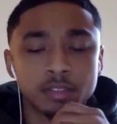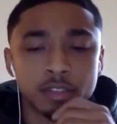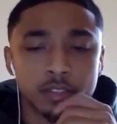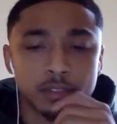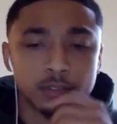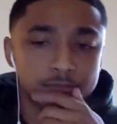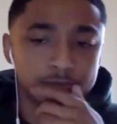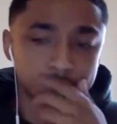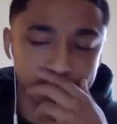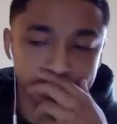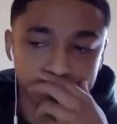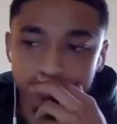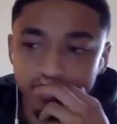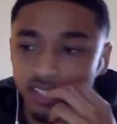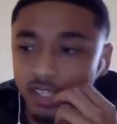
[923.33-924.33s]
Yeah.
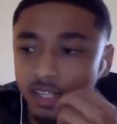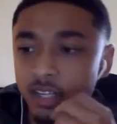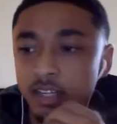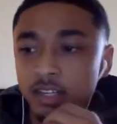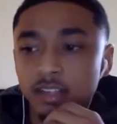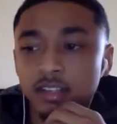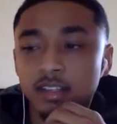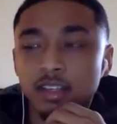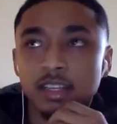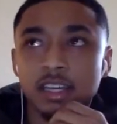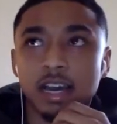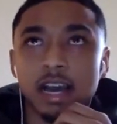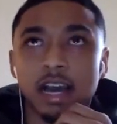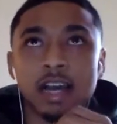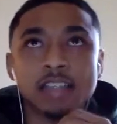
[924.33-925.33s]
Uh,
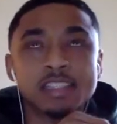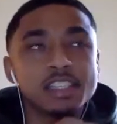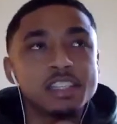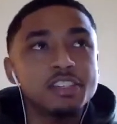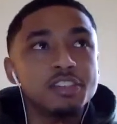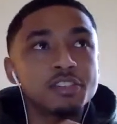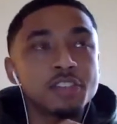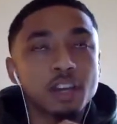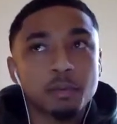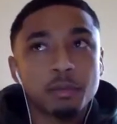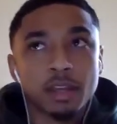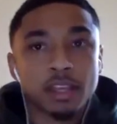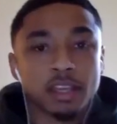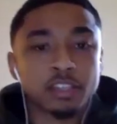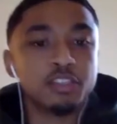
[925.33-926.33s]
I seen you talk
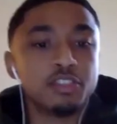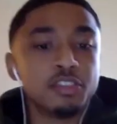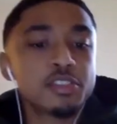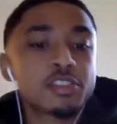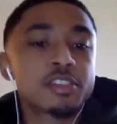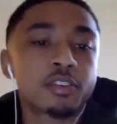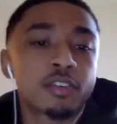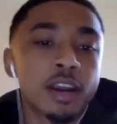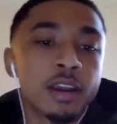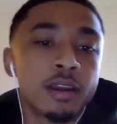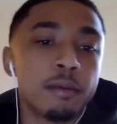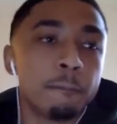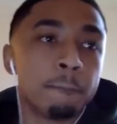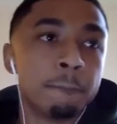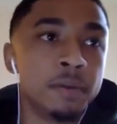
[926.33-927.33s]
about like you used to write,
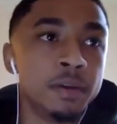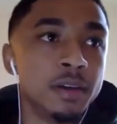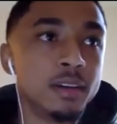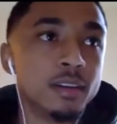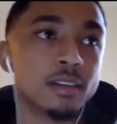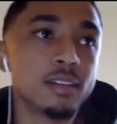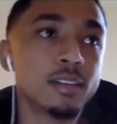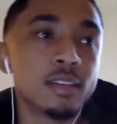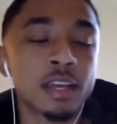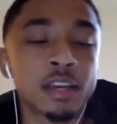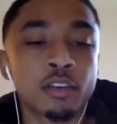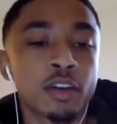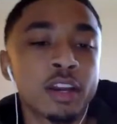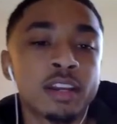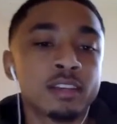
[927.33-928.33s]
but like
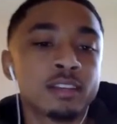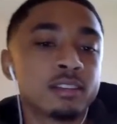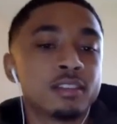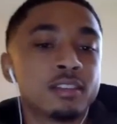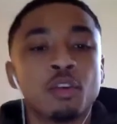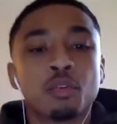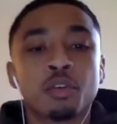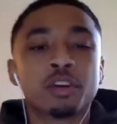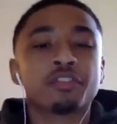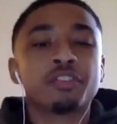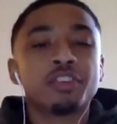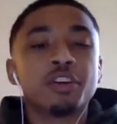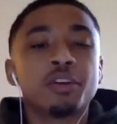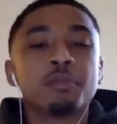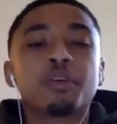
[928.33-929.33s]
writing don't work for
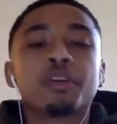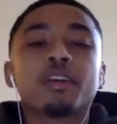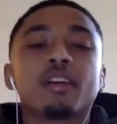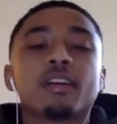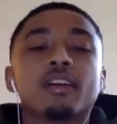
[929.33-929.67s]
you no more.